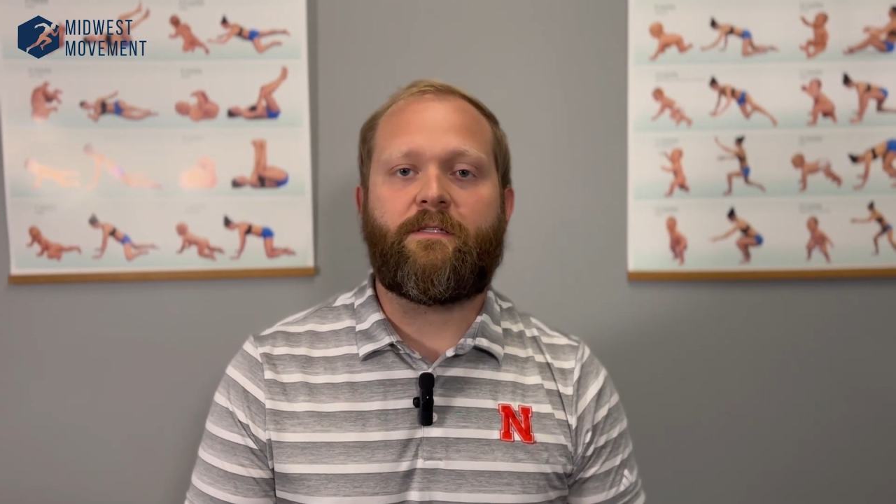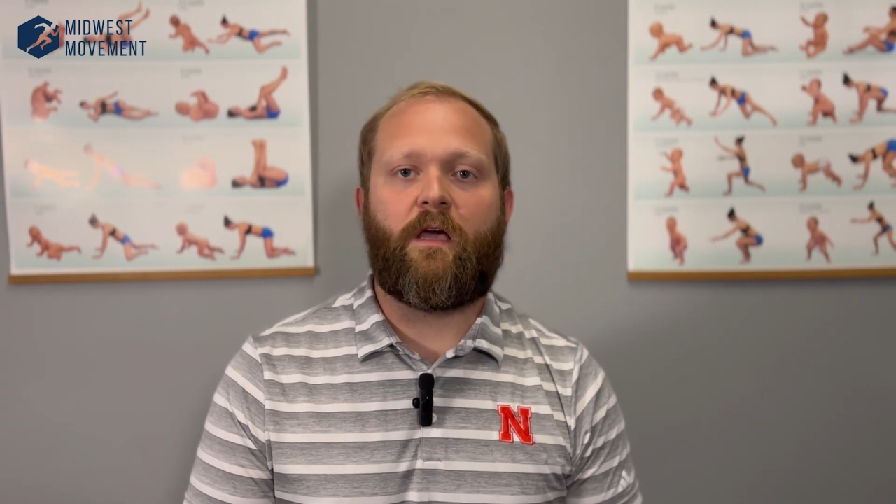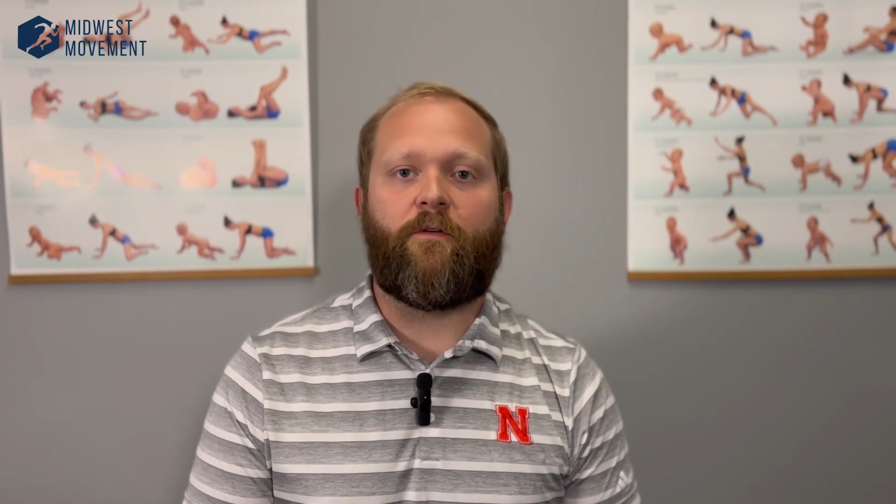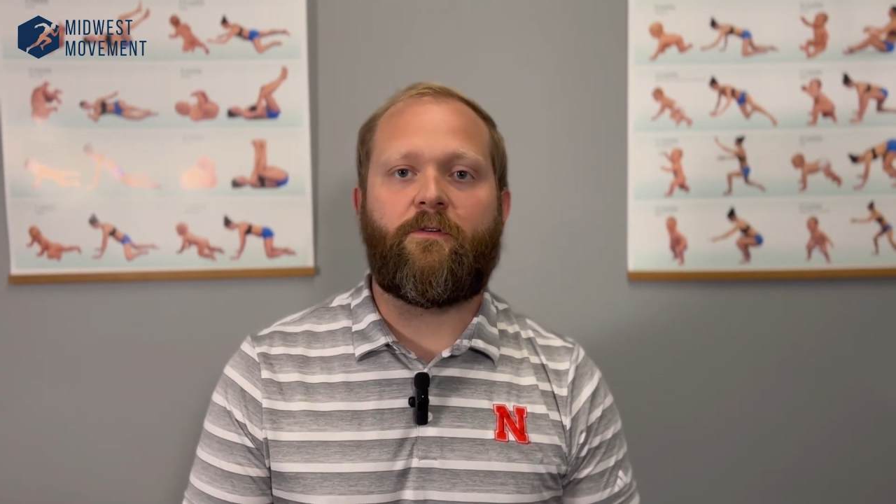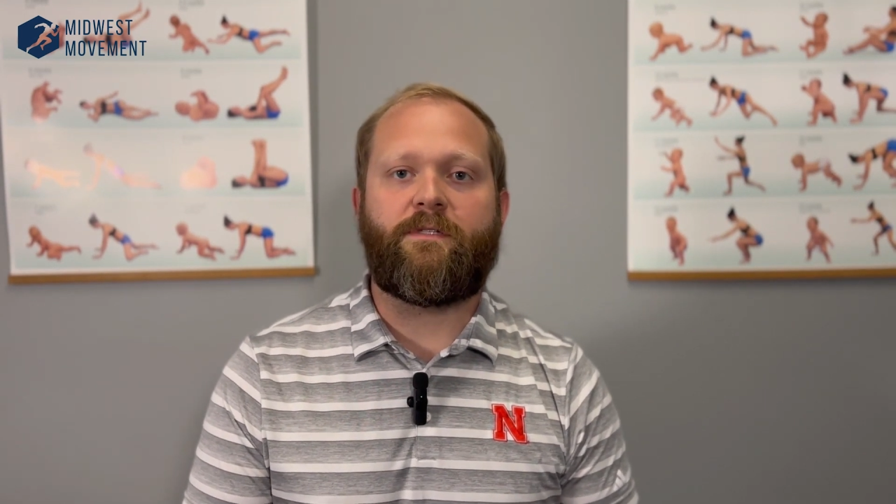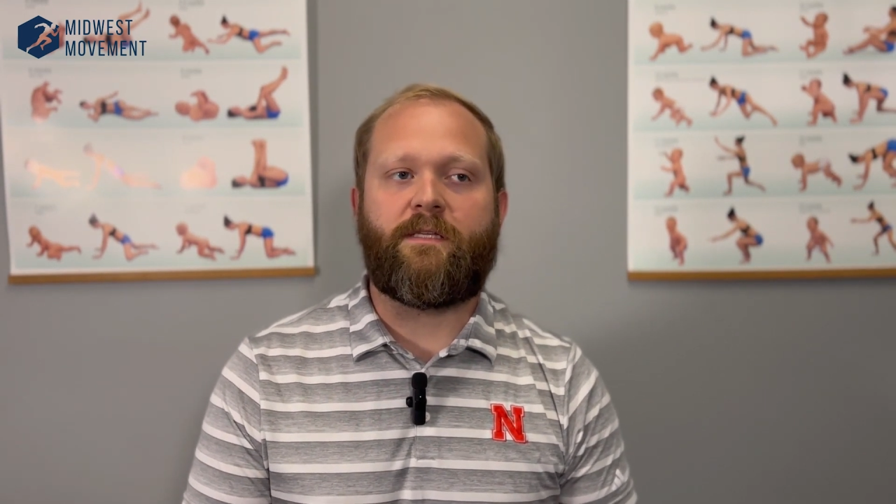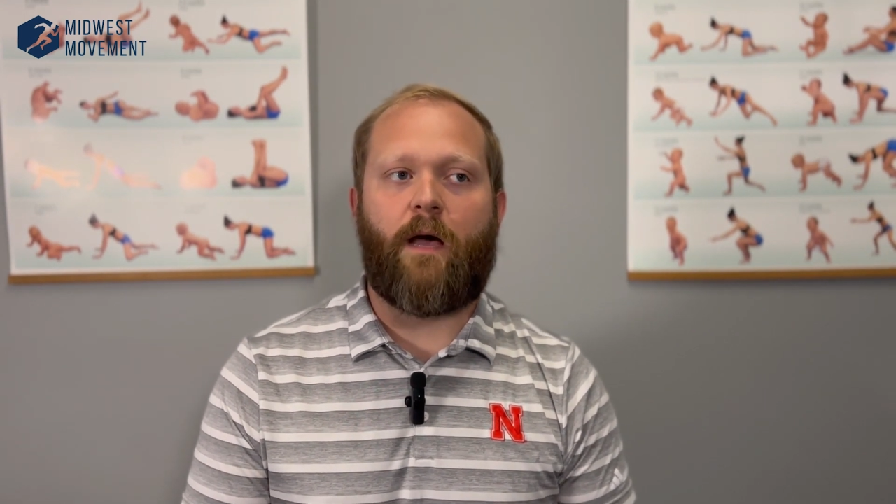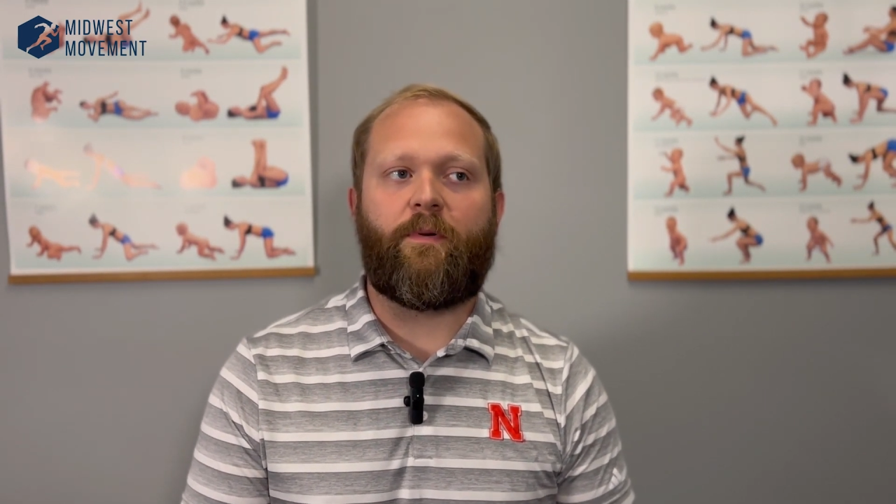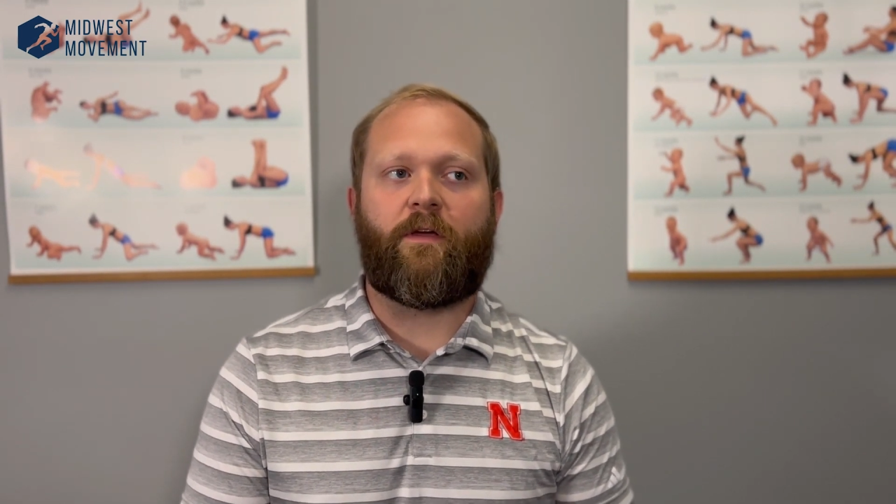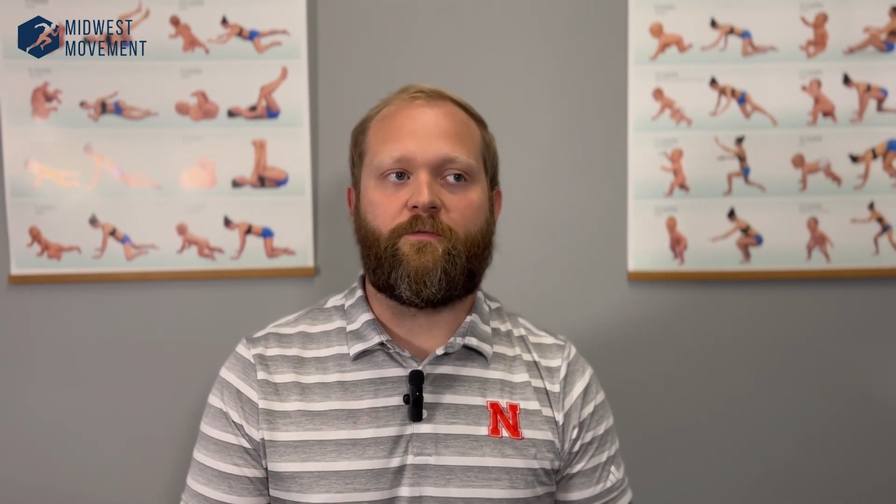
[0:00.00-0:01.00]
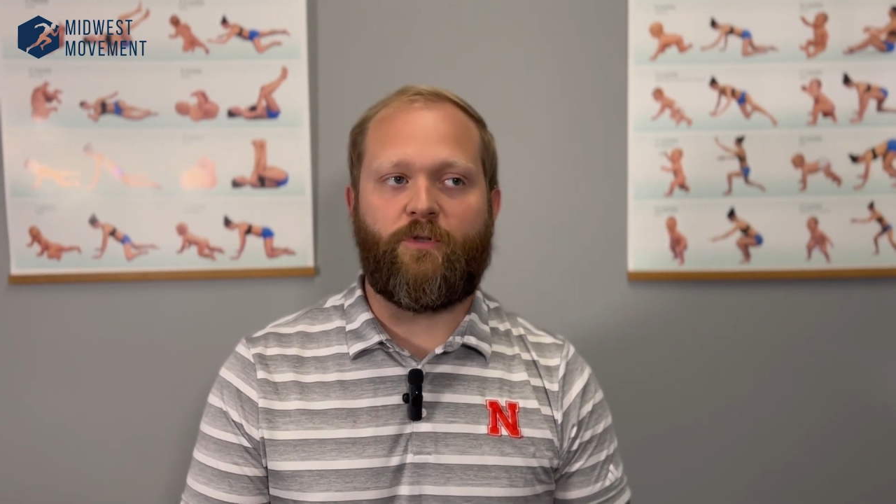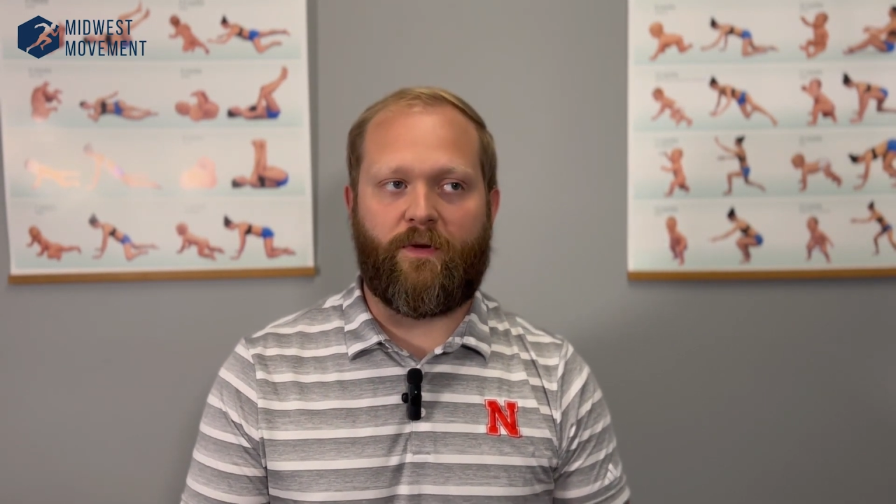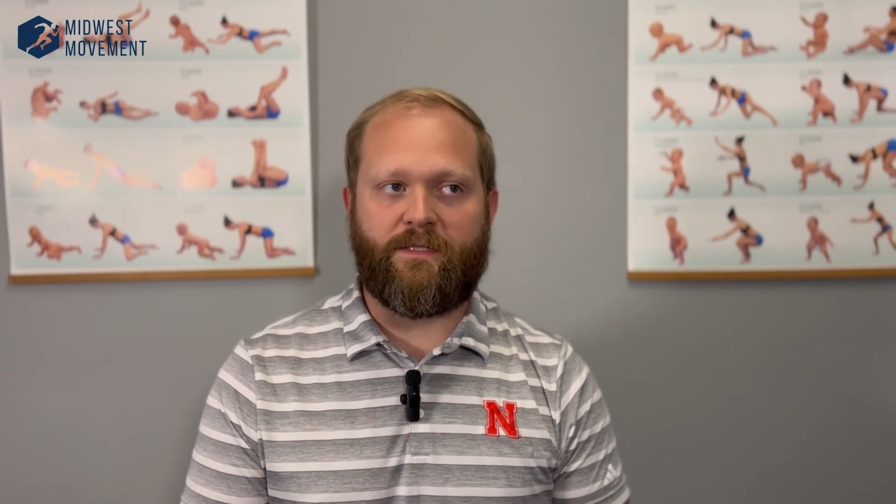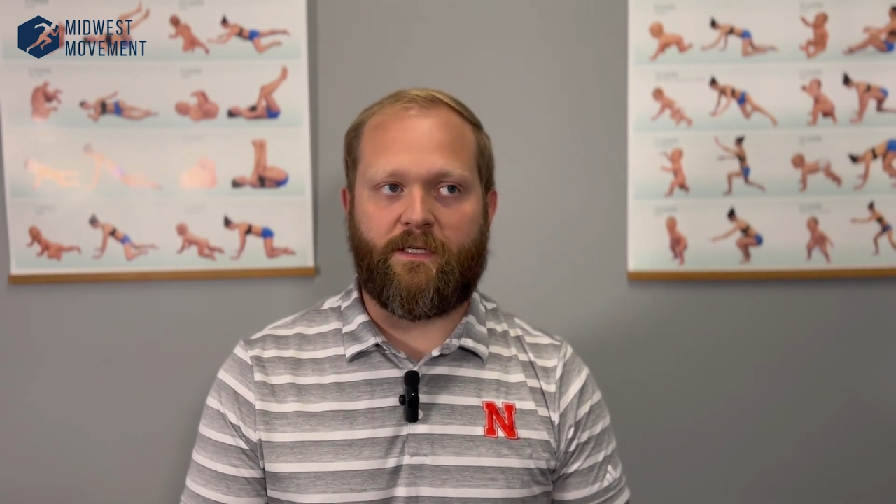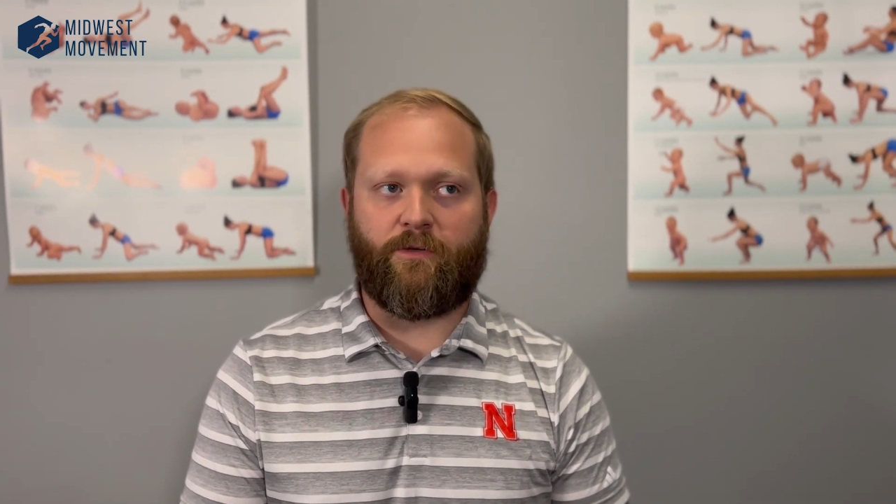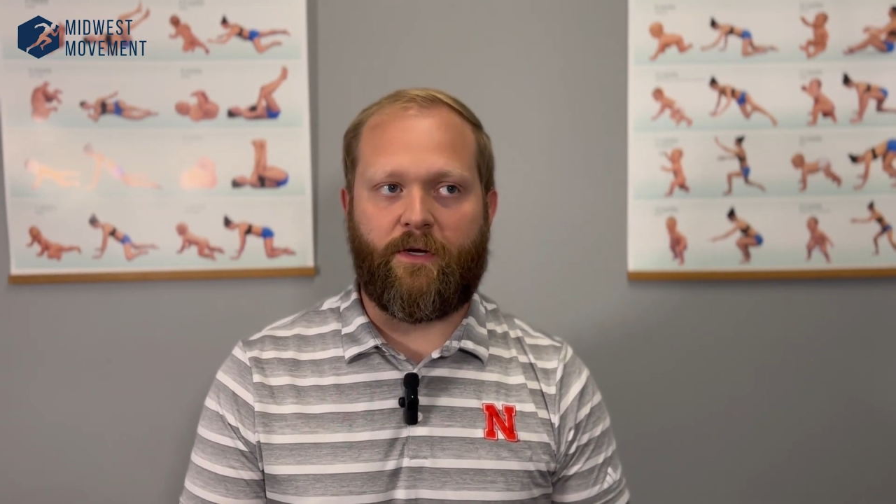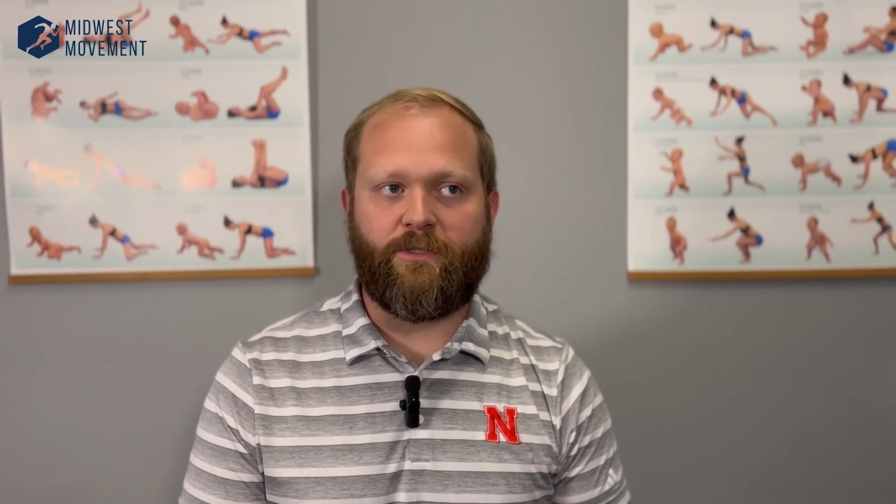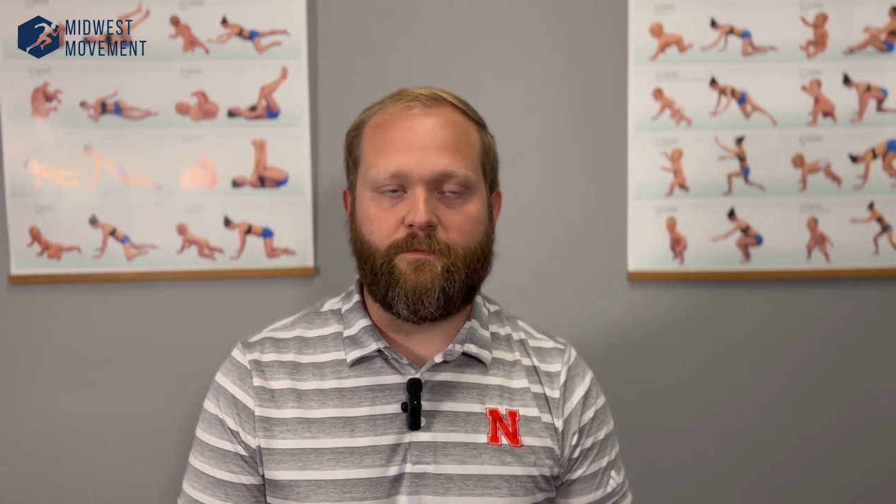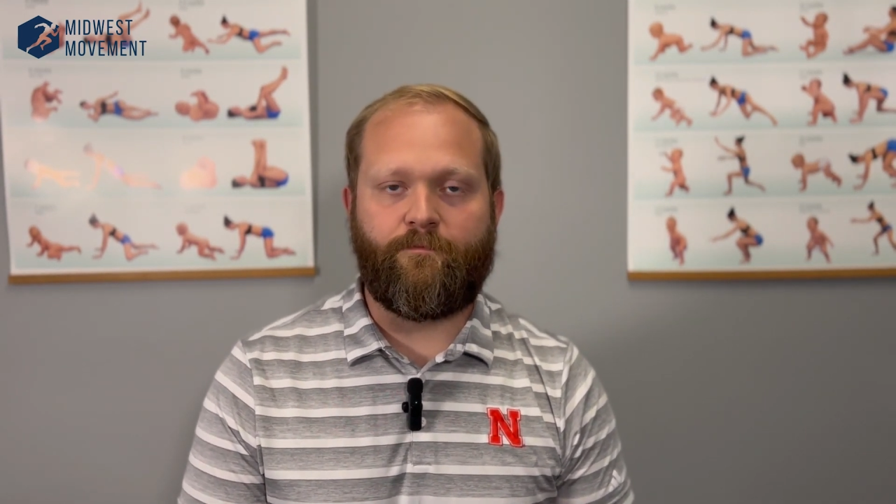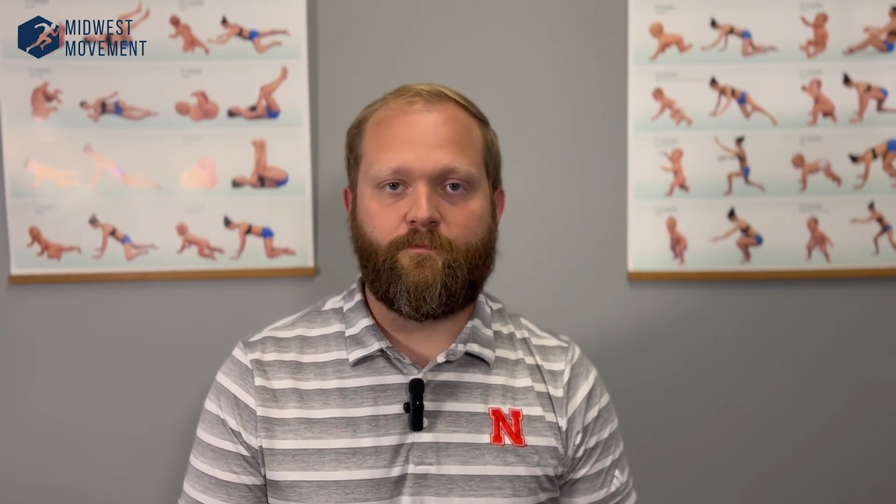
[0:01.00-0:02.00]
covers the topic of joint
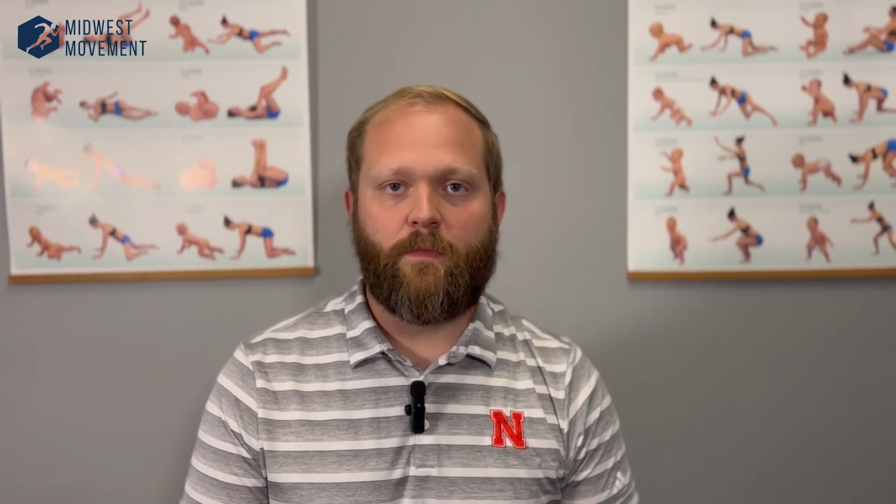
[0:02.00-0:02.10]
centration.